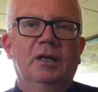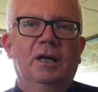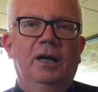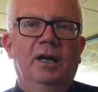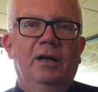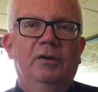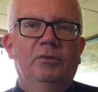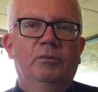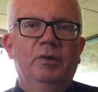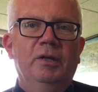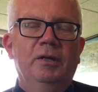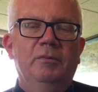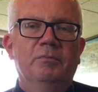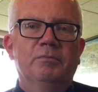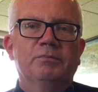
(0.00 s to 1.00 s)
Uh,
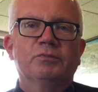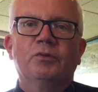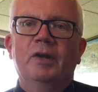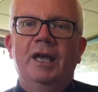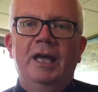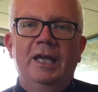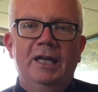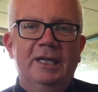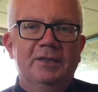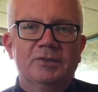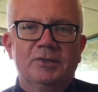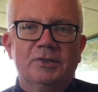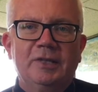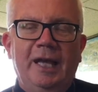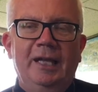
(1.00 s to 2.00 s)
we pray in
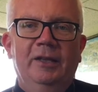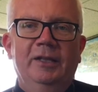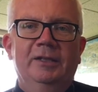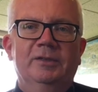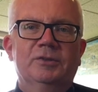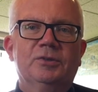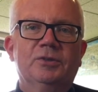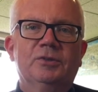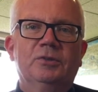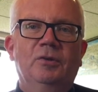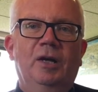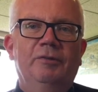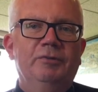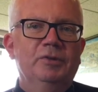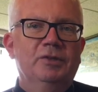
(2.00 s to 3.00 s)
silence.
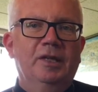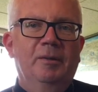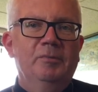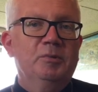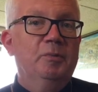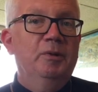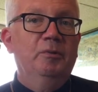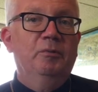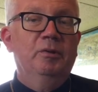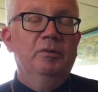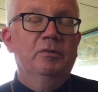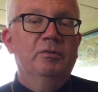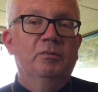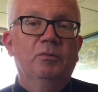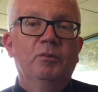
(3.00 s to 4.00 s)
Oftentimes, we
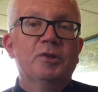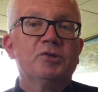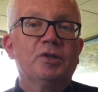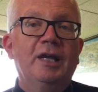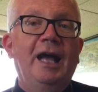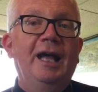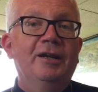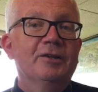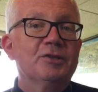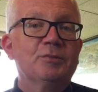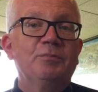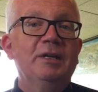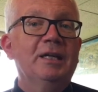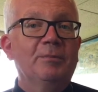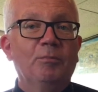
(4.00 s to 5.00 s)
would wish God to
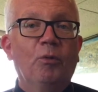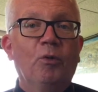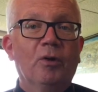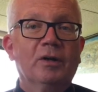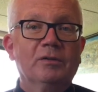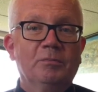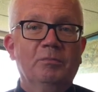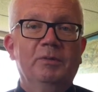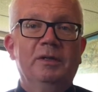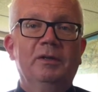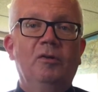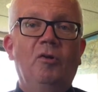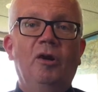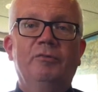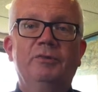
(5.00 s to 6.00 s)
speak more, but
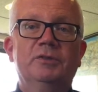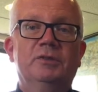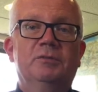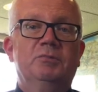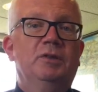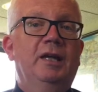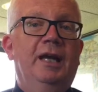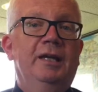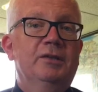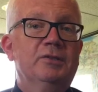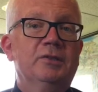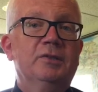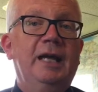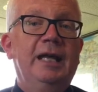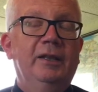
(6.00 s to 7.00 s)
oftentimes, God is
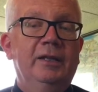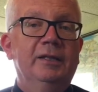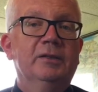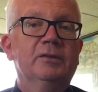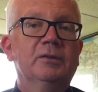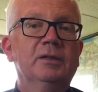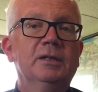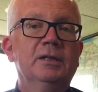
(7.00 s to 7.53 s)
silent.